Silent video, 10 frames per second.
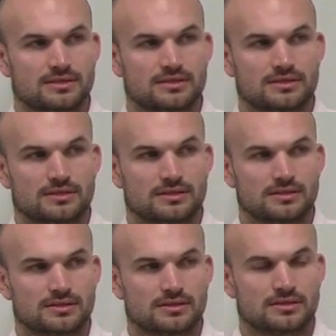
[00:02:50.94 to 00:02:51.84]

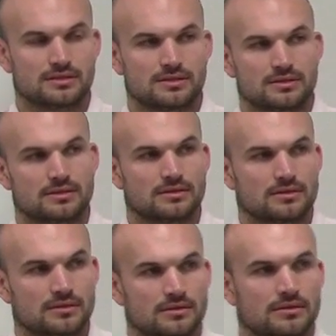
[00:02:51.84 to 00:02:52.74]

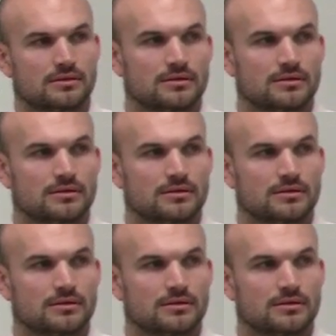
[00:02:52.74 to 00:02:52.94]
(no one is talking)